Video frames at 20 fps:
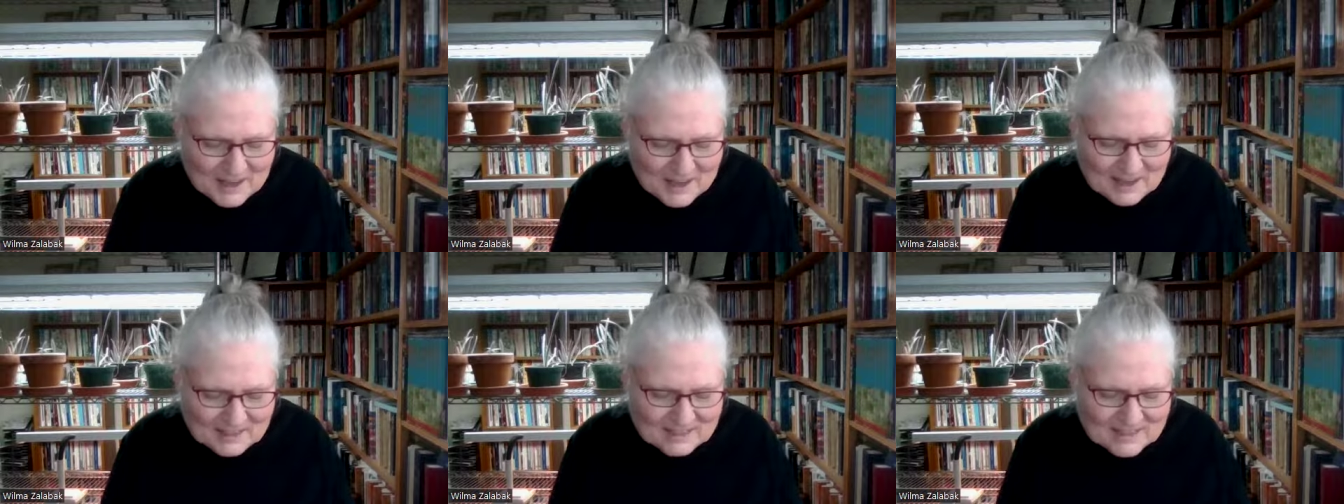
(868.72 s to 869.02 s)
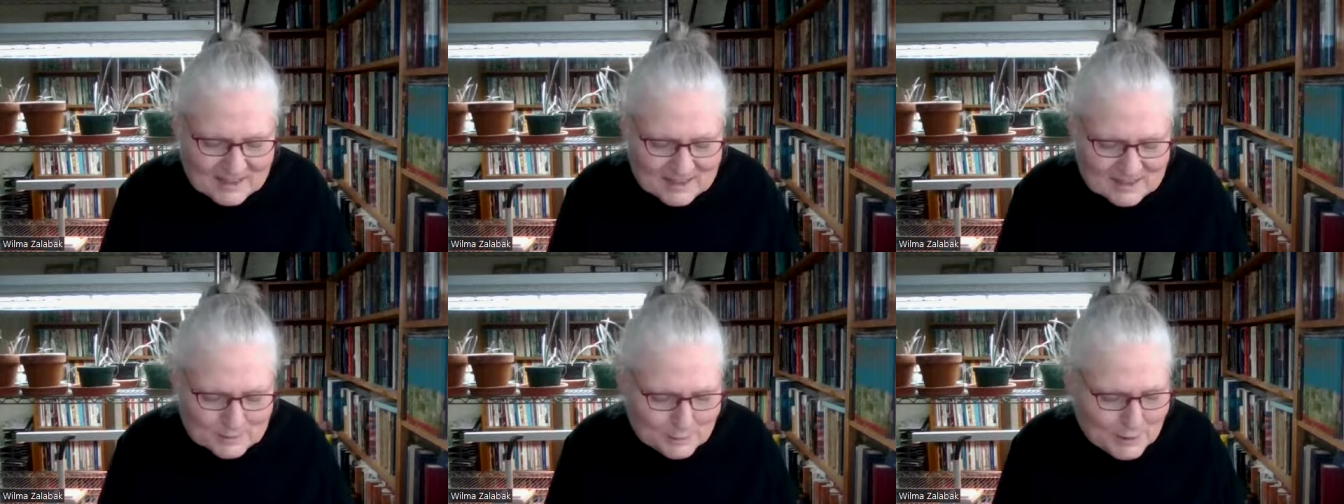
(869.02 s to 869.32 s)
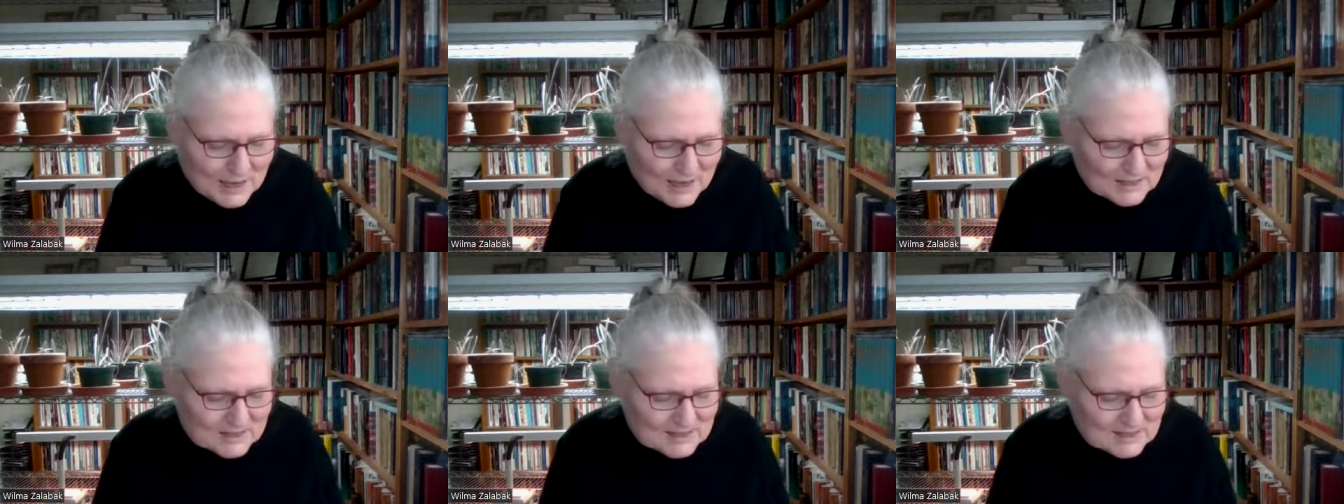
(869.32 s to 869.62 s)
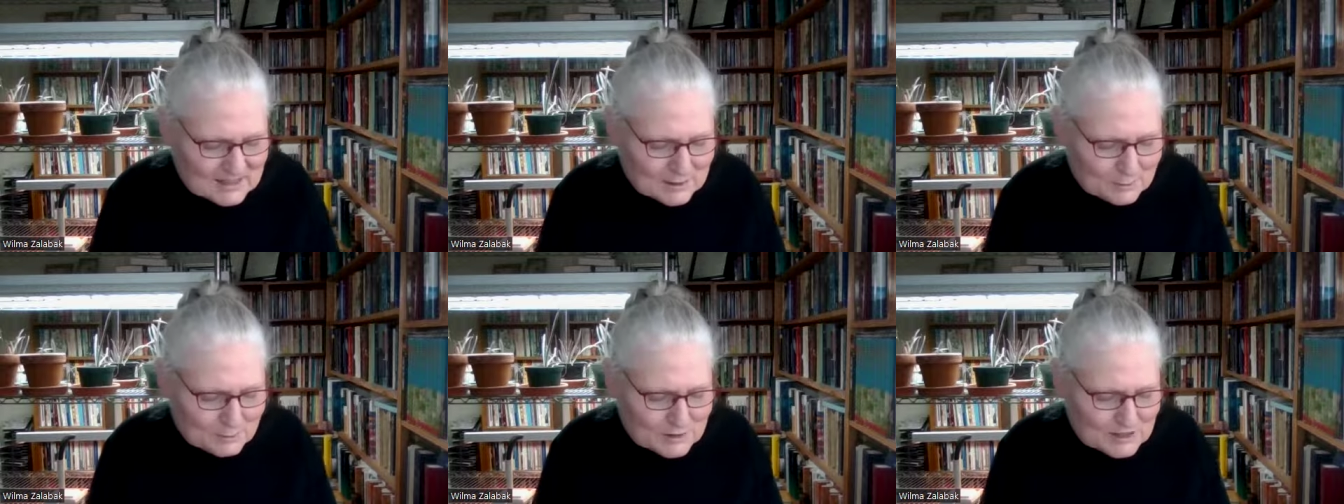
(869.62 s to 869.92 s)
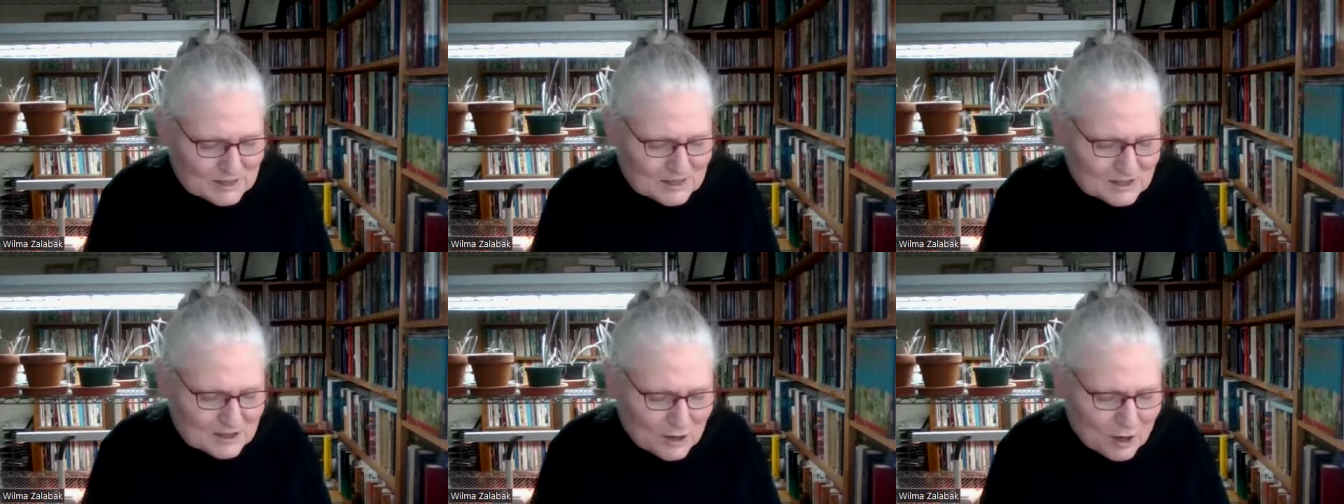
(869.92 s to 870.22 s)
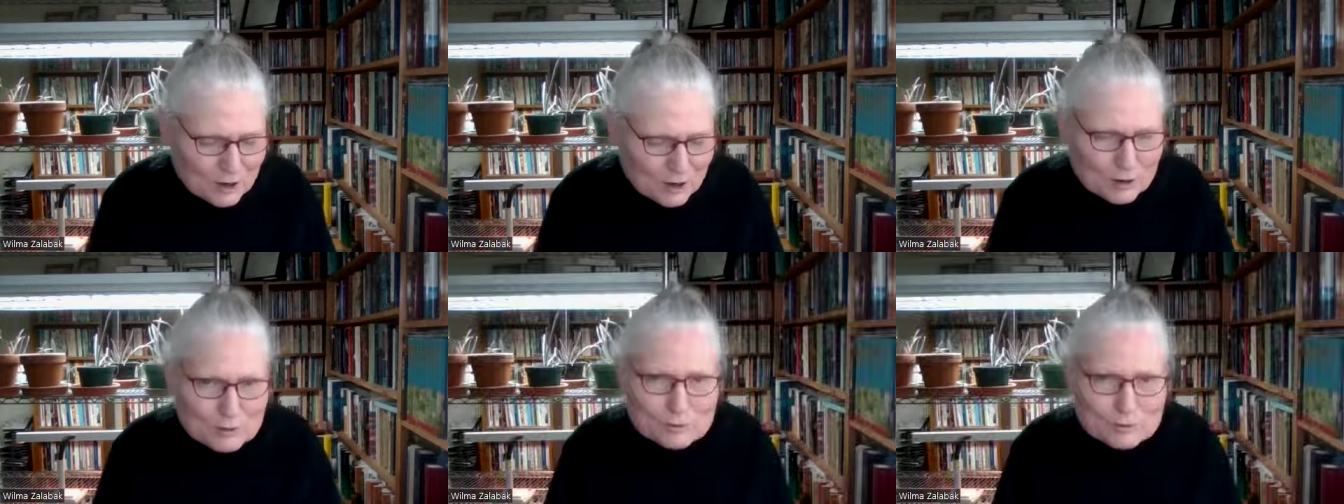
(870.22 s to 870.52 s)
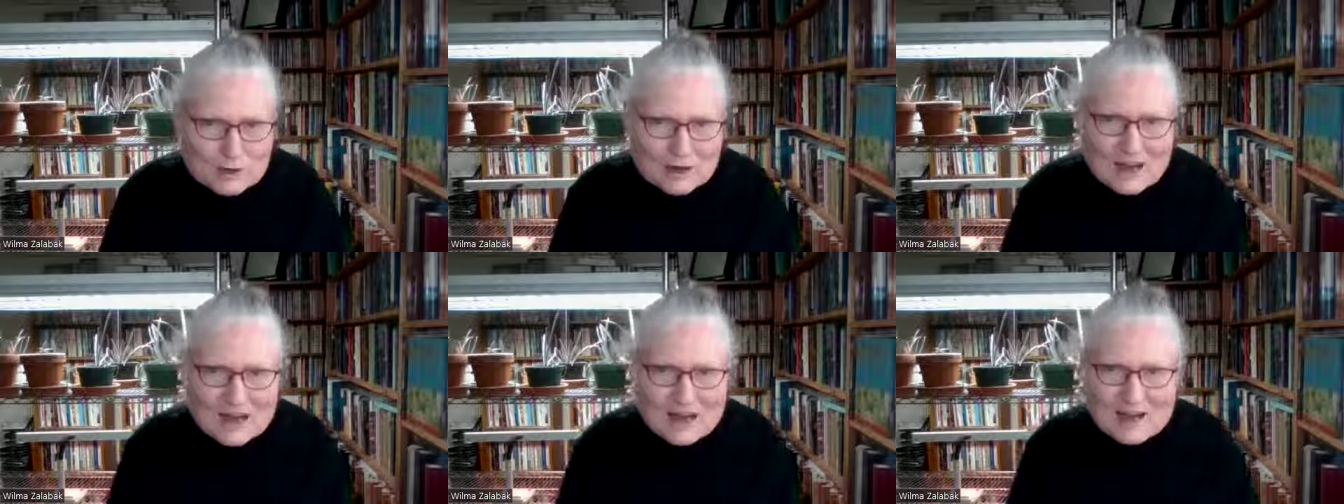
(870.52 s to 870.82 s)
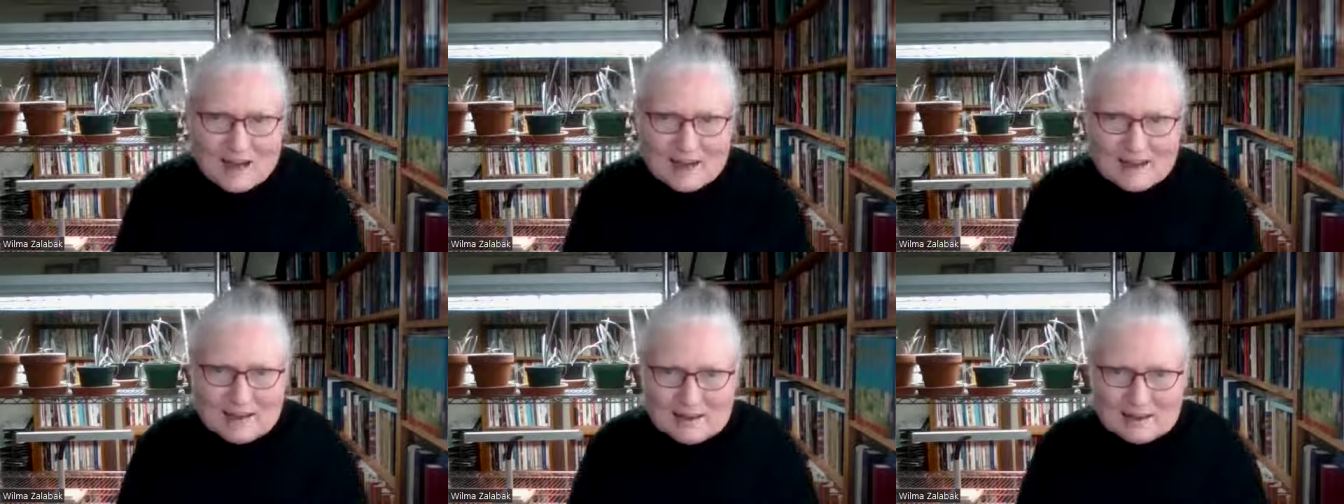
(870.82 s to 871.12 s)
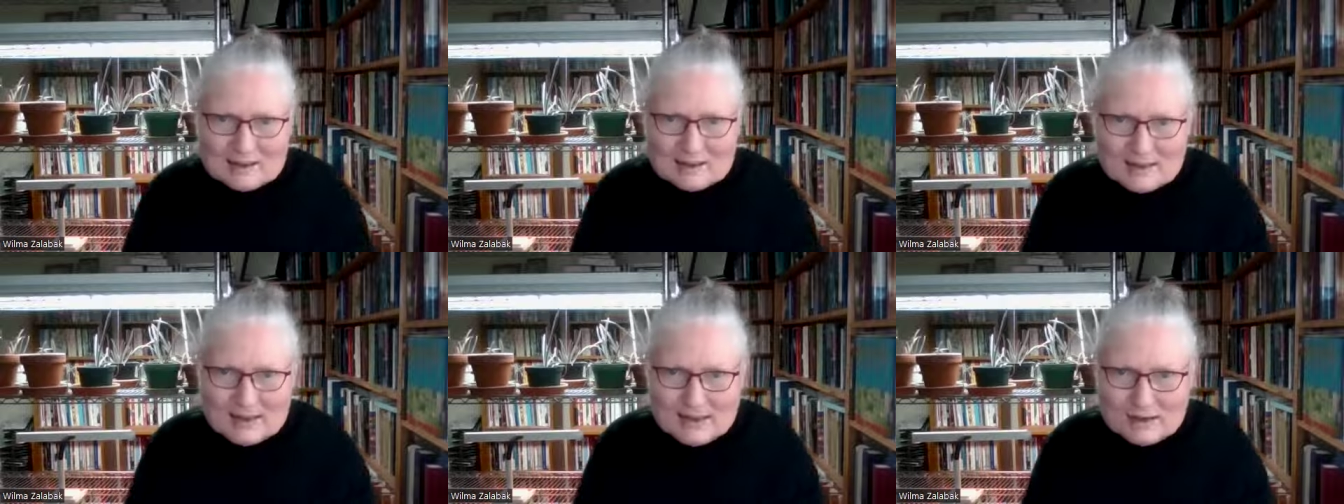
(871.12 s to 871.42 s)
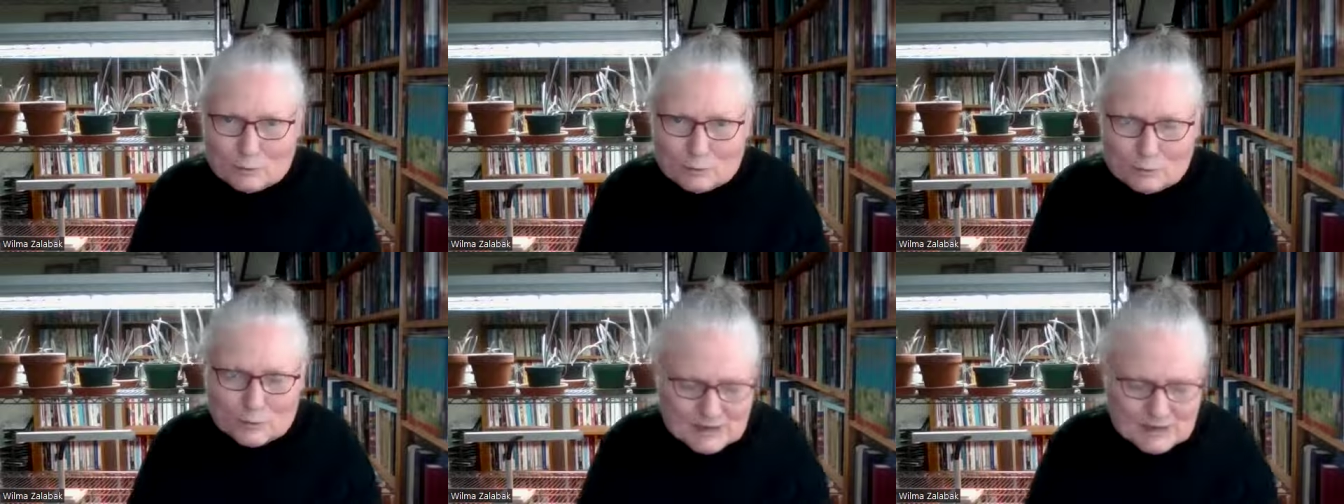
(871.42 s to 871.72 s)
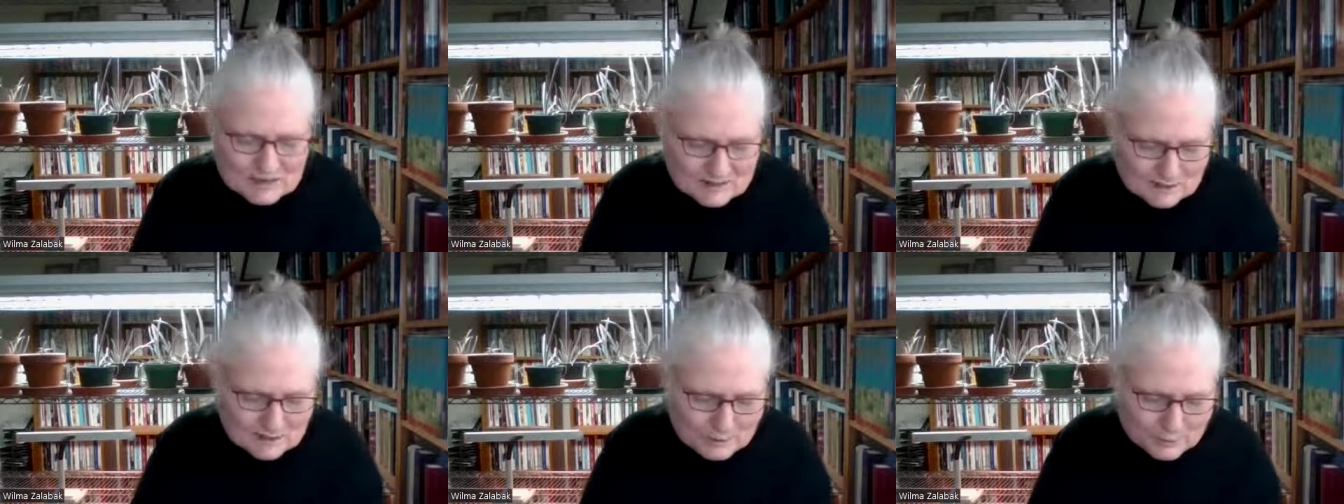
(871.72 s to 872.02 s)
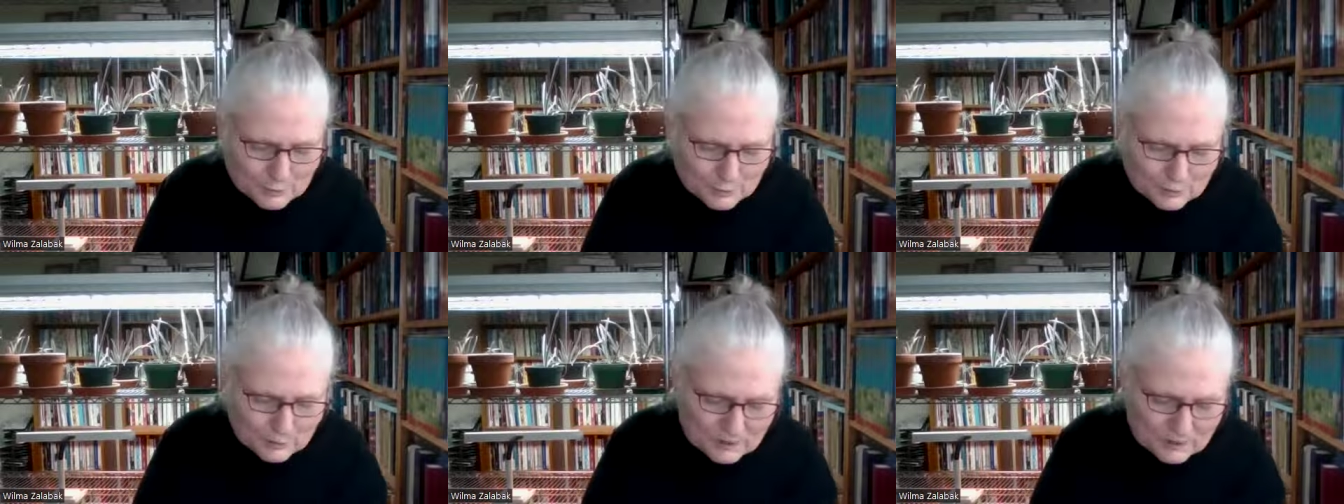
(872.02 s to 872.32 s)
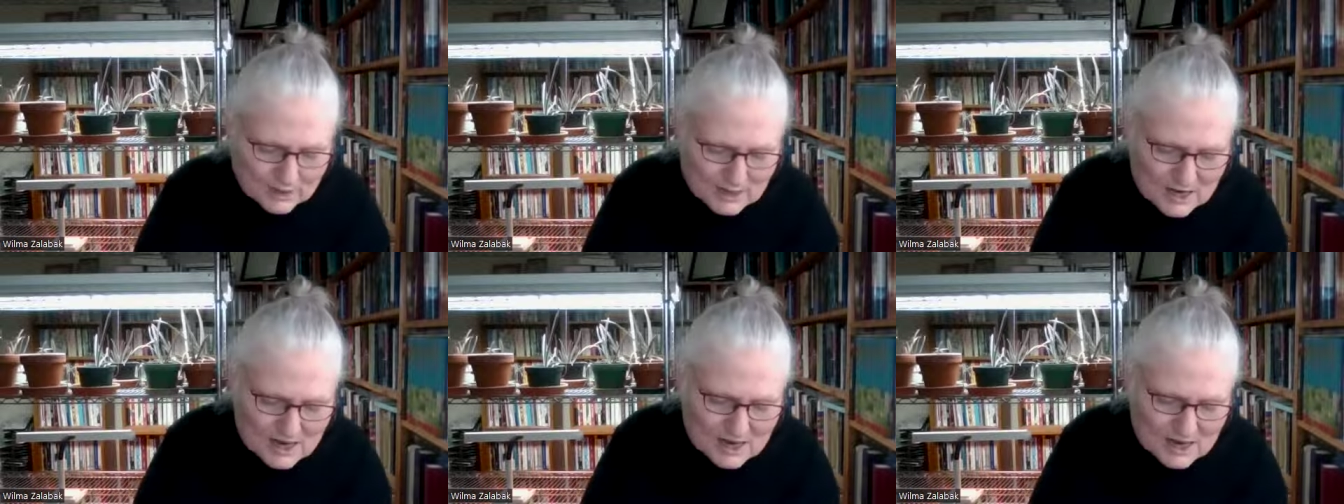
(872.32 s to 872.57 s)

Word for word: Yet this man seems so kind and reasonable,